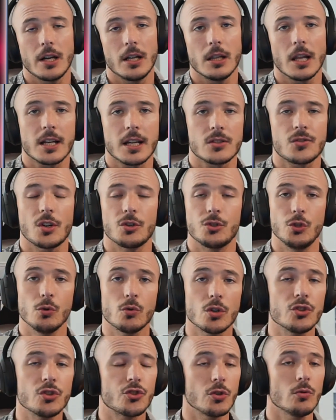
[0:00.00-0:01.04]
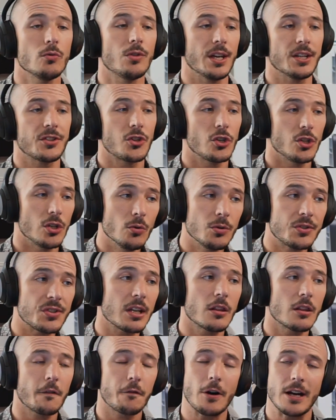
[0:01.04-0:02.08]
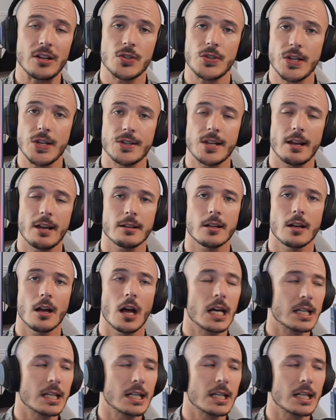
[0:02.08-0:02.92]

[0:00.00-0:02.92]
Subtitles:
Like I said, you can do this using the Frenzy Tech